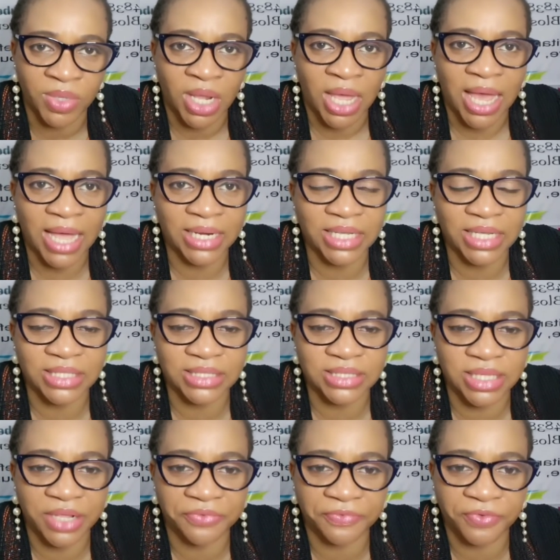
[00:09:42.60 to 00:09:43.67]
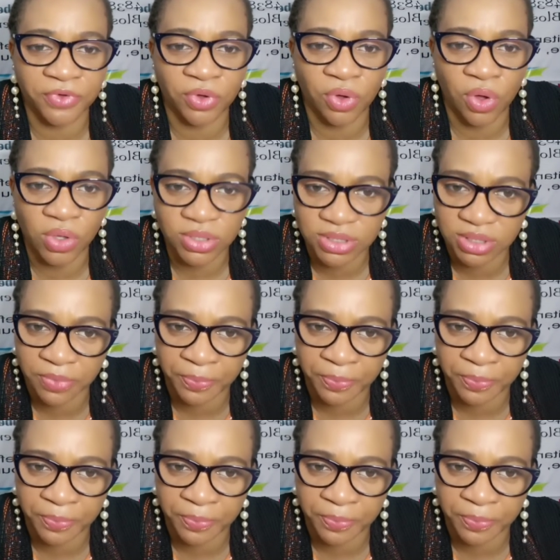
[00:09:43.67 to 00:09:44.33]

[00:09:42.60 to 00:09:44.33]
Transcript: And it's left for us, the